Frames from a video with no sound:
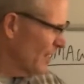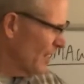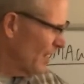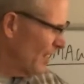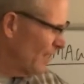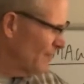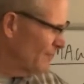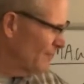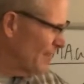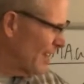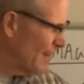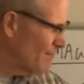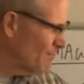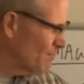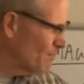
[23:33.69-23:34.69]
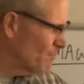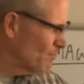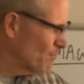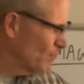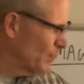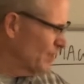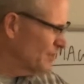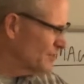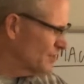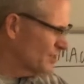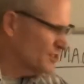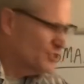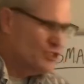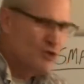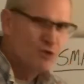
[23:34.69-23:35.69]
And that brings
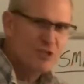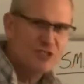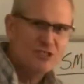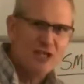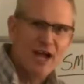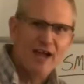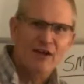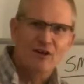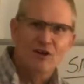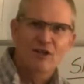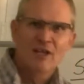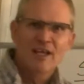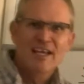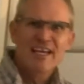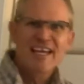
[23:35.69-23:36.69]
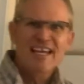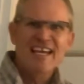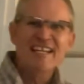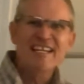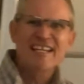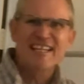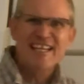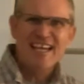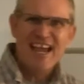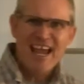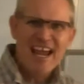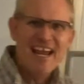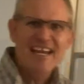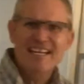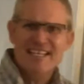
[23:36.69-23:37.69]
this duty cycle into the
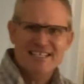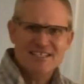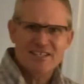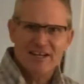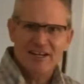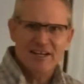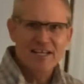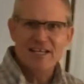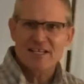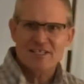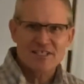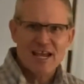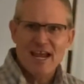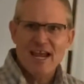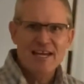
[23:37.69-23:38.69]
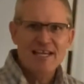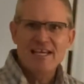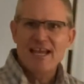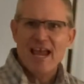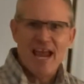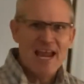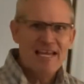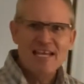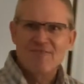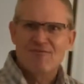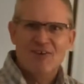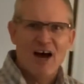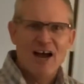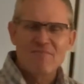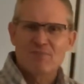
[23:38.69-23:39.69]
80s at least,
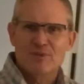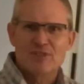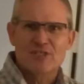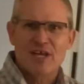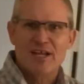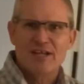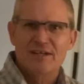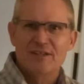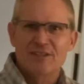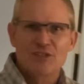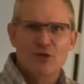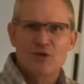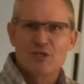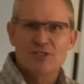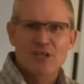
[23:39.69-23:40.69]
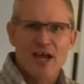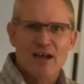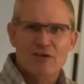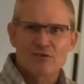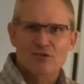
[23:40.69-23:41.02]
85% duty cycle.